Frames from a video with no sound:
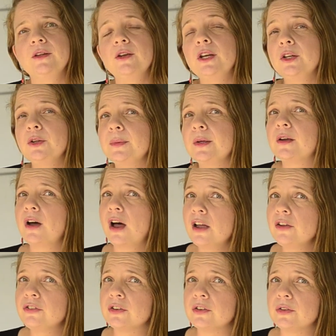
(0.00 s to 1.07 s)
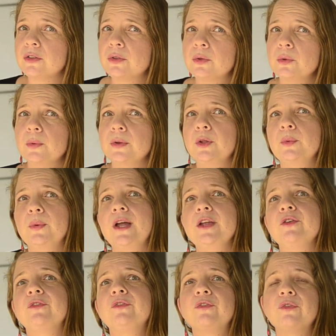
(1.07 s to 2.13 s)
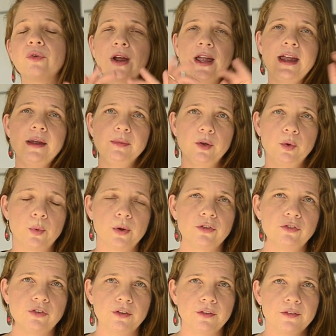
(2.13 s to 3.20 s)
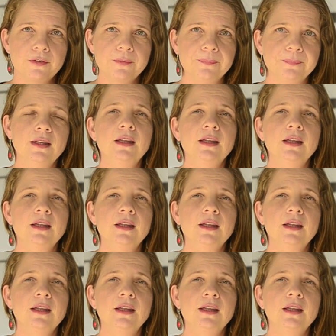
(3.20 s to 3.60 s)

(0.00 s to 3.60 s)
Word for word: You need to be cautious with the way you frame the questions.